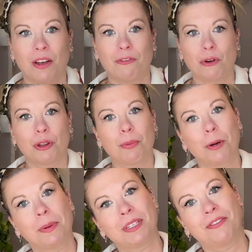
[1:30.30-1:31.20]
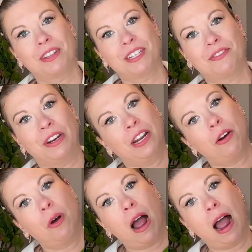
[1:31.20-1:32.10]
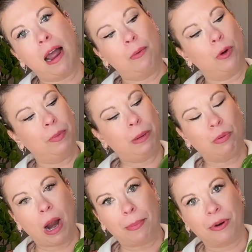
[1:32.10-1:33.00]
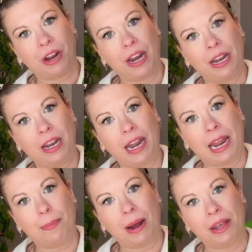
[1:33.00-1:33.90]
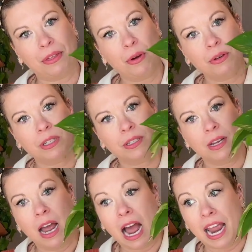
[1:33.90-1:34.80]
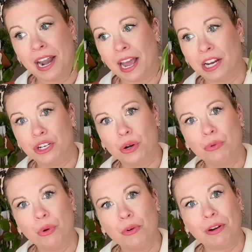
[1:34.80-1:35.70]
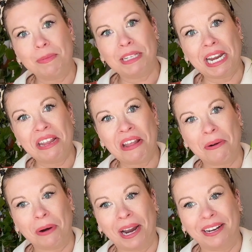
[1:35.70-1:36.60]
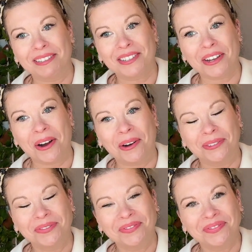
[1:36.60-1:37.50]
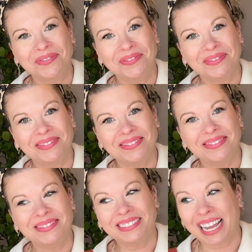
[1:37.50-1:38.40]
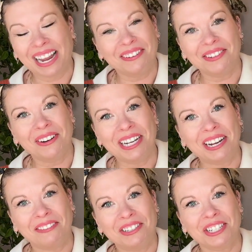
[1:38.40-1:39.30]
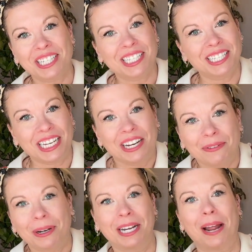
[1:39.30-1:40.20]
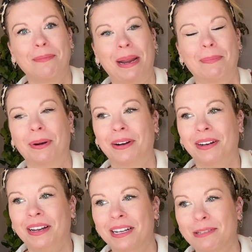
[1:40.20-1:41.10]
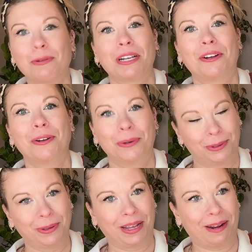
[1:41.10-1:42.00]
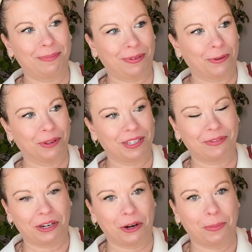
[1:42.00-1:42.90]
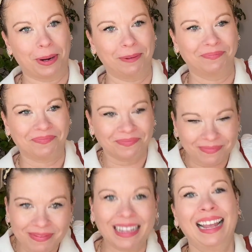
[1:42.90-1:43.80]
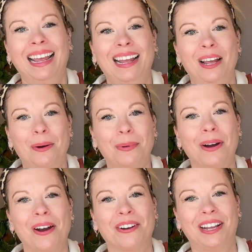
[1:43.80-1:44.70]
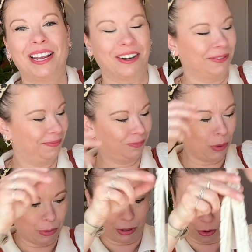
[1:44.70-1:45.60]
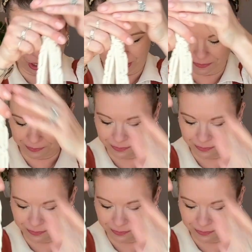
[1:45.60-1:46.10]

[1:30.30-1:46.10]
For the purpose of this video, I will be propagating a Pothos, and I don't know if I'm saying that right, so I have no idea. I've just seen it written on paper. I suppose I could Google that before this video, but we're already here. We're recording.